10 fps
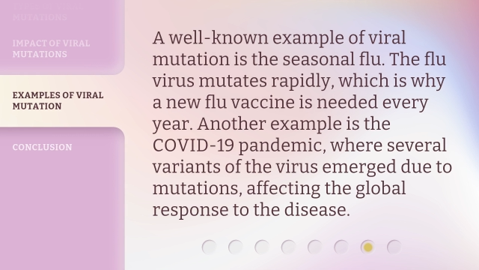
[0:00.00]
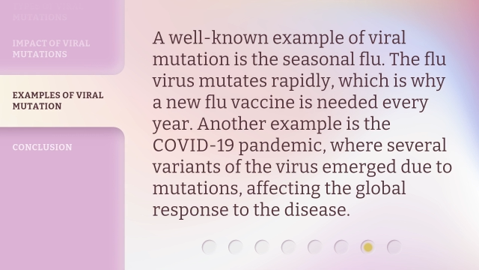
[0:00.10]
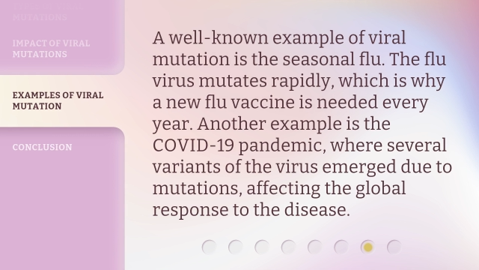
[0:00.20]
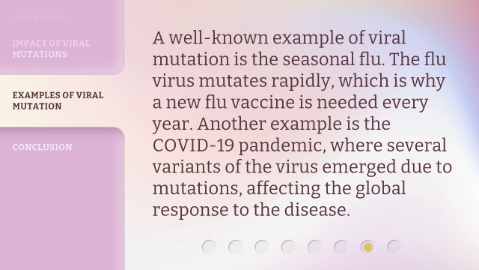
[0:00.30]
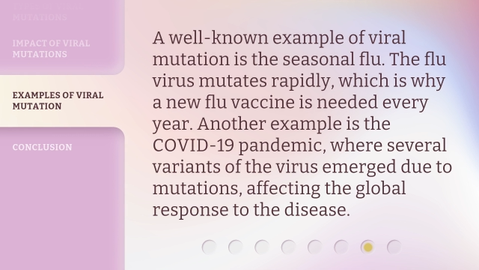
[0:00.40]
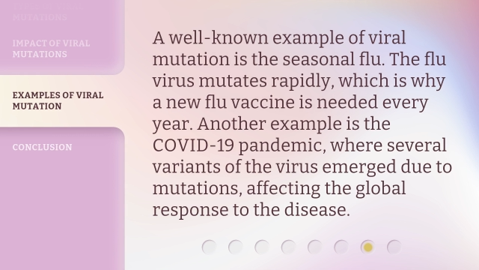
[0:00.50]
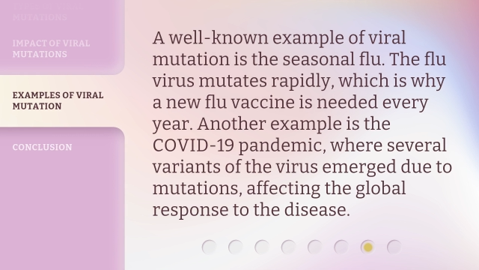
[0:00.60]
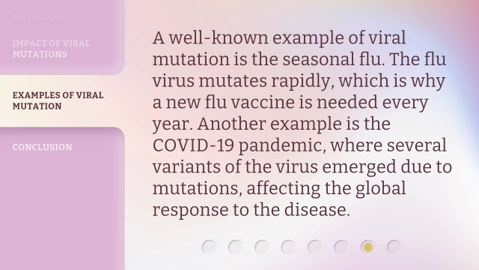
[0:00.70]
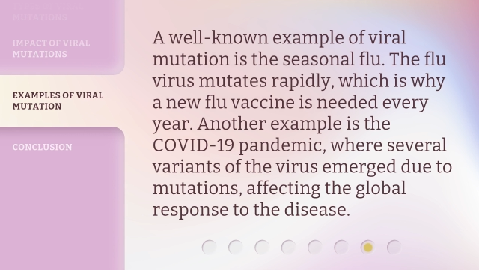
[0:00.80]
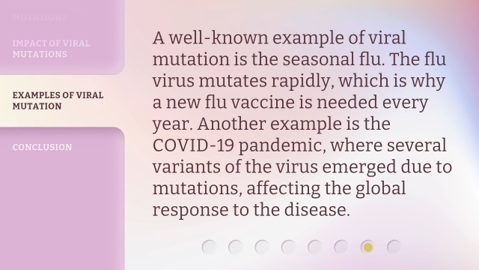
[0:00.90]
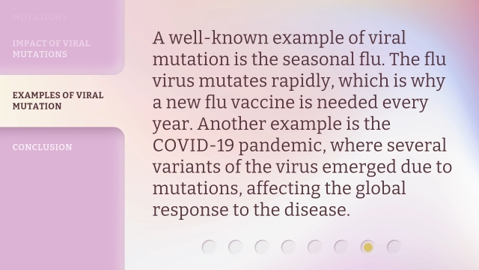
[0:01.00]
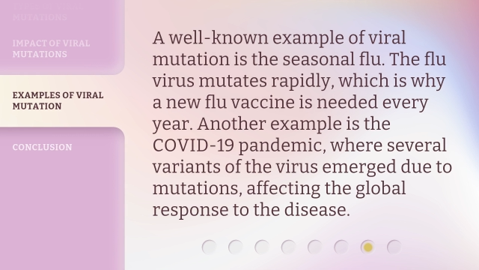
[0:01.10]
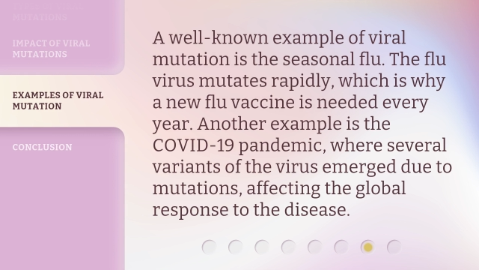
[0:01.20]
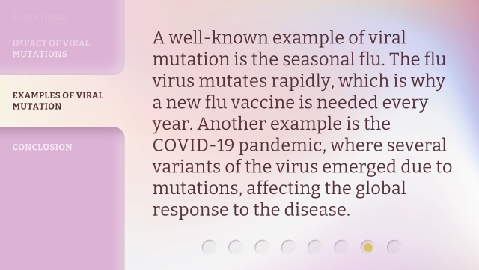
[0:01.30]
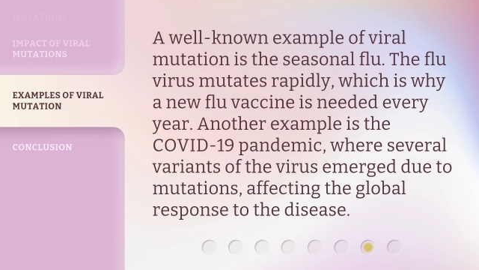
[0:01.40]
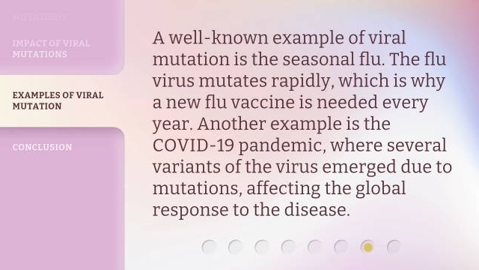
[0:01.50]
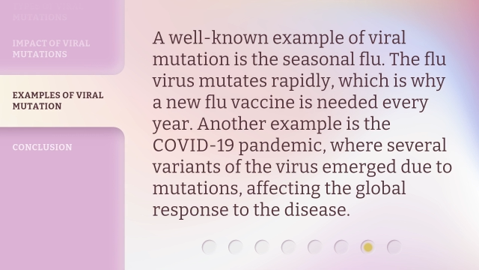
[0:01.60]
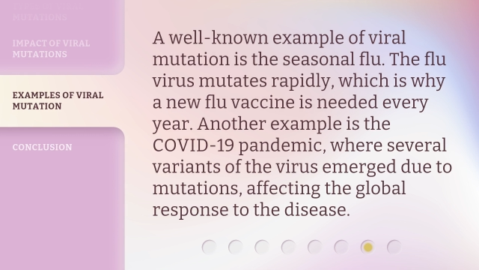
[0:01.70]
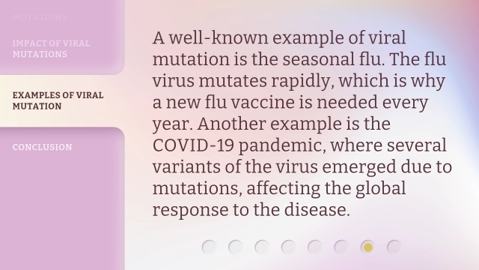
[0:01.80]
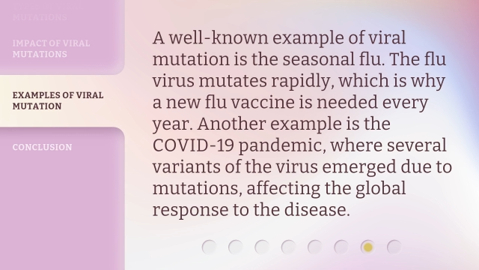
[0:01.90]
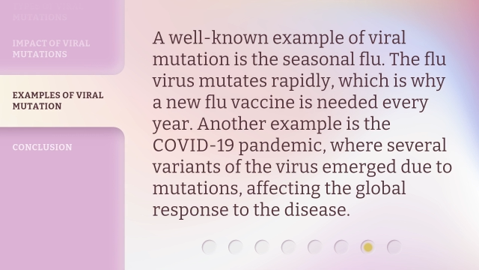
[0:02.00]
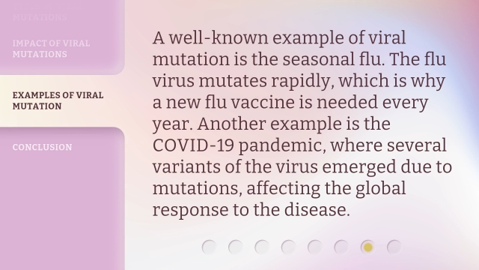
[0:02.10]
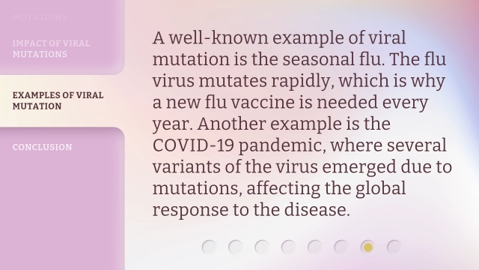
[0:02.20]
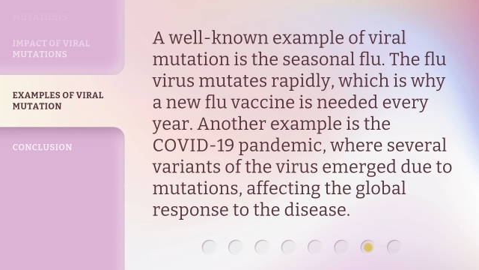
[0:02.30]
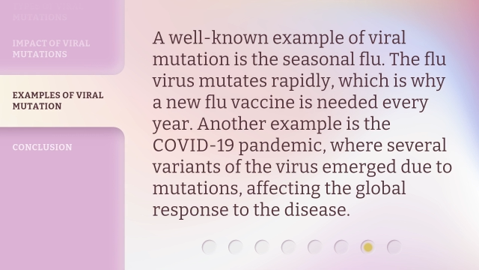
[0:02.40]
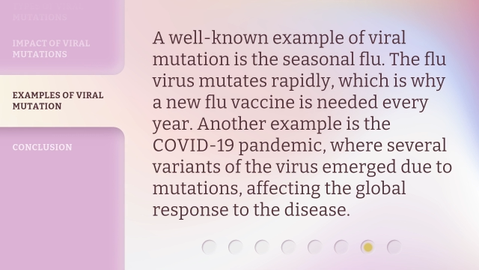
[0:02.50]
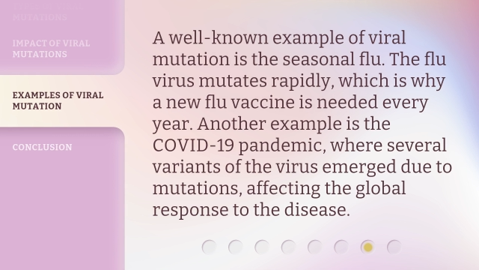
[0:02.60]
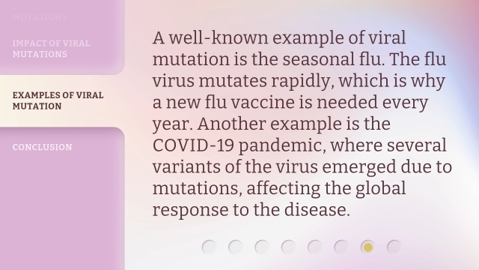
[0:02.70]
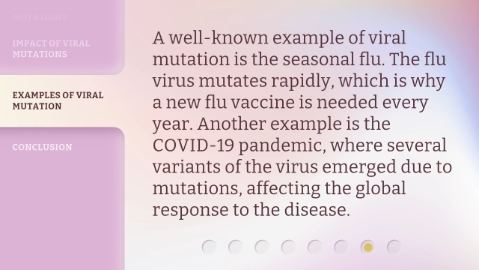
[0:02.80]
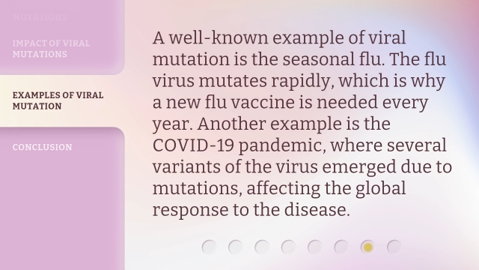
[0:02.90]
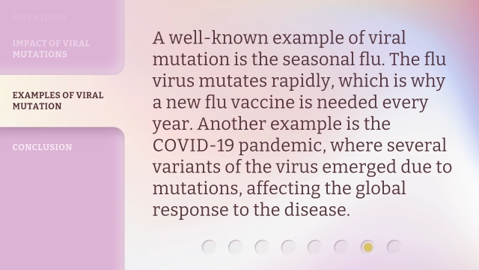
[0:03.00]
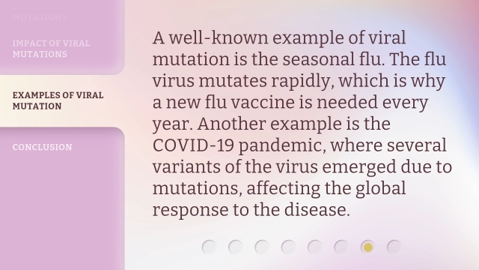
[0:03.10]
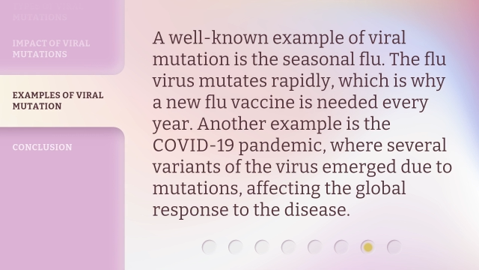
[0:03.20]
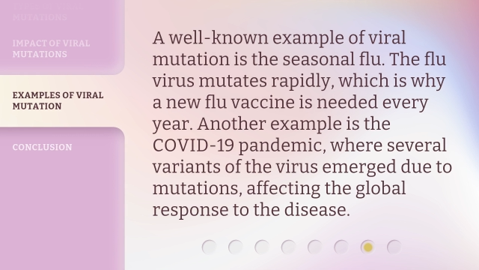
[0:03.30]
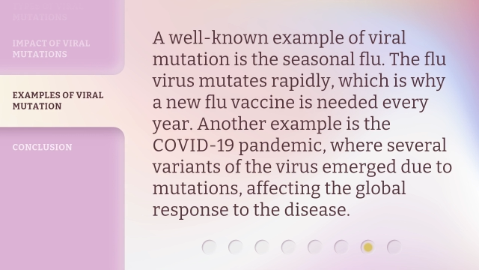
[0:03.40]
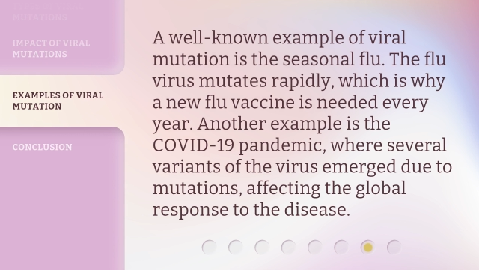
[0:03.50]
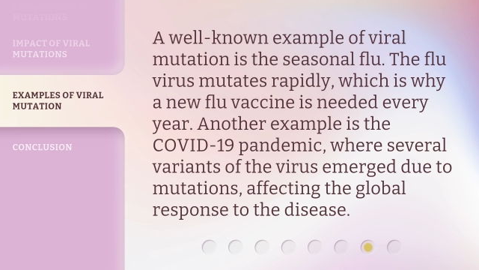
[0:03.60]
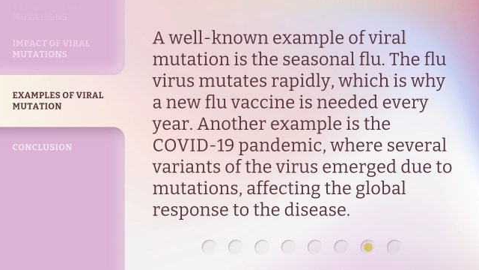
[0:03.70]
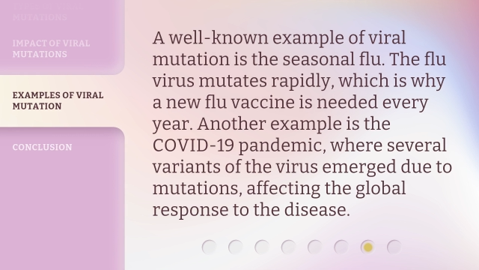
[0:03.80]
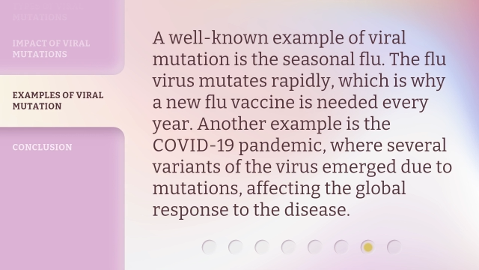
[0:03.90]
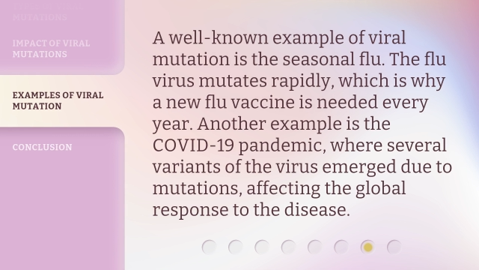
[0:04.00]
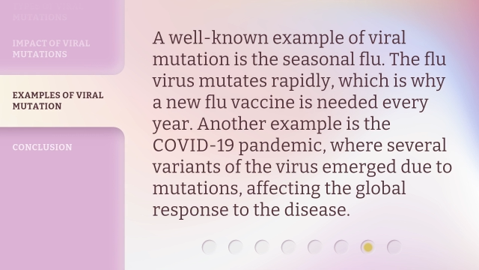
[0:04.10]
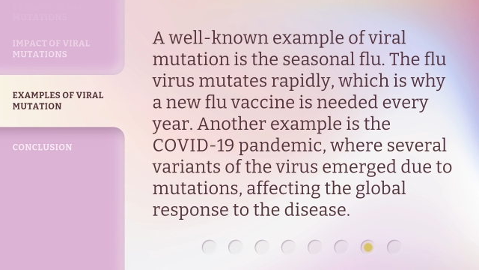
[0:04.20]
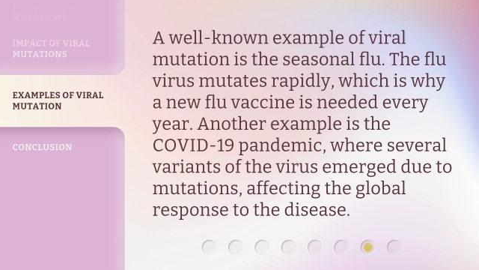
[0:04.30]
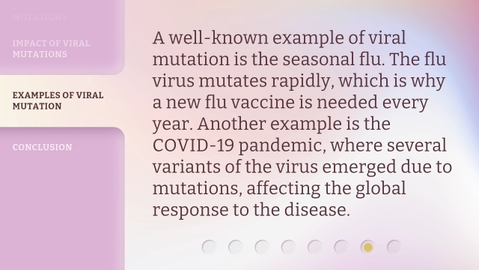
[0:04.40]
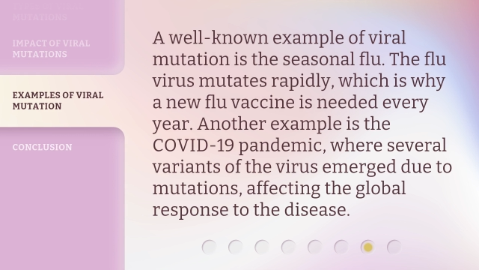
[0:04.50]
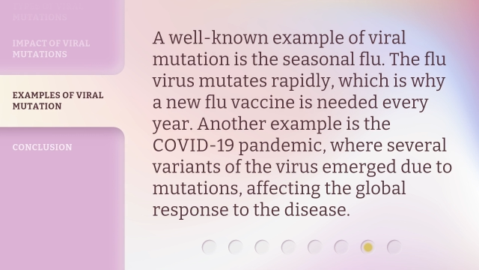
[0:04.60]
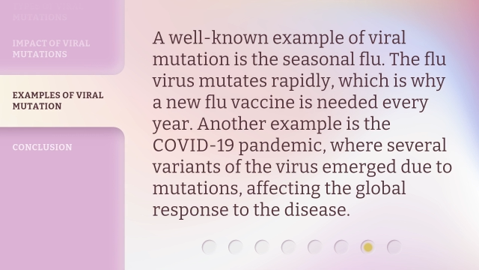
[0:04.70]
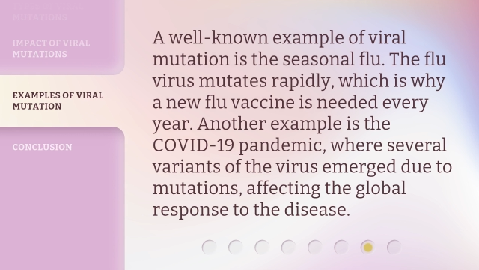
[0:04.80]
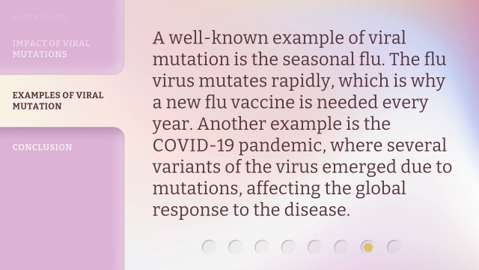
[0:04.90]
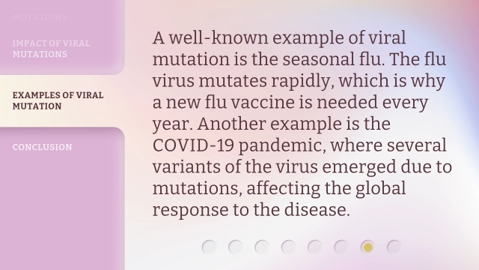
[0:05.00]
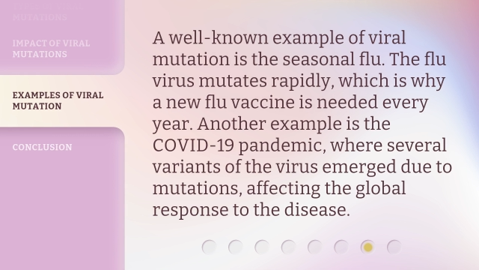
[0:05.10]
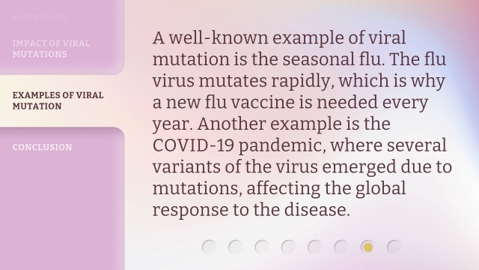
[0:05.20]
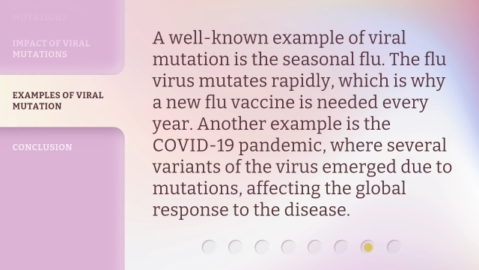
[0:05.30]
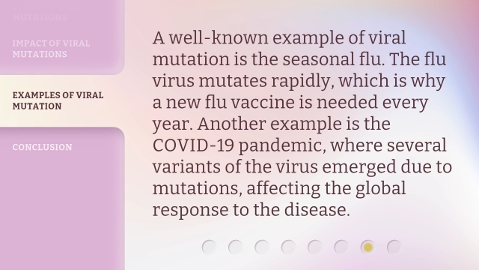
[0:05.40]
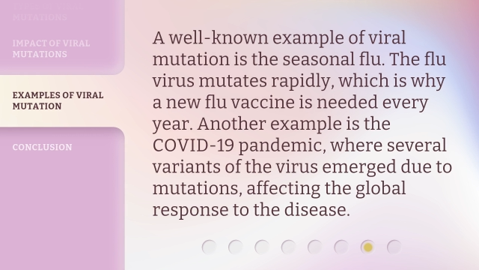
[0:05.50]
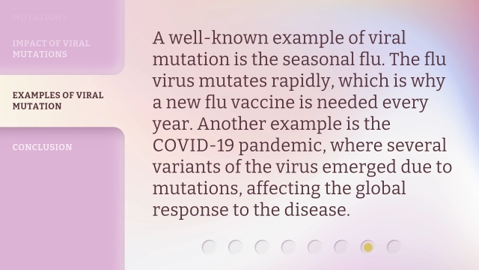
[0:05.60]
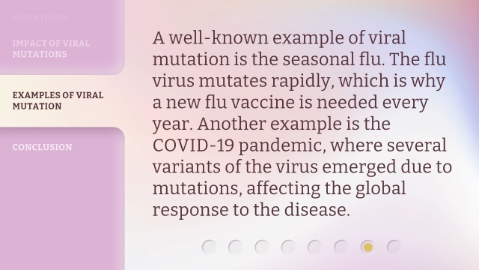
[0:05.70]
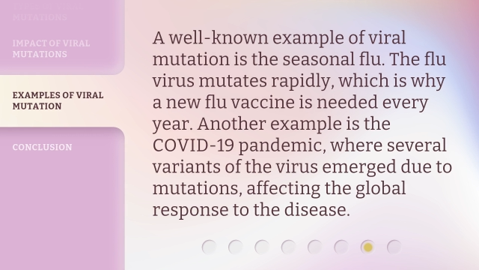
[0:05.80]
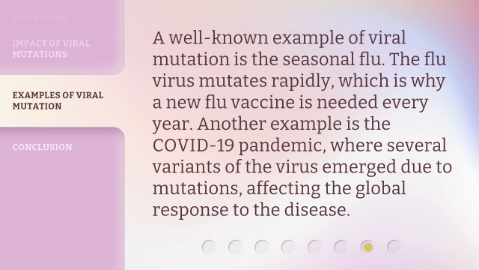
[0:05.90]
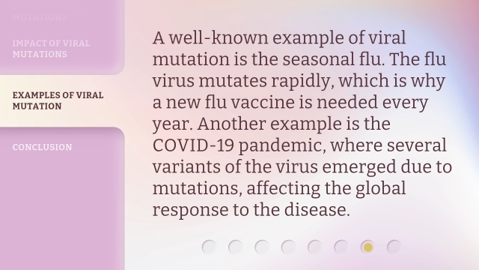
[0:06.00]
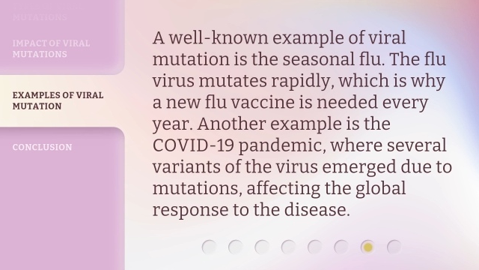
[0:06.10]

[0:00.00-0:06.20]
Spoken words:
Nobody's mouth can be seen.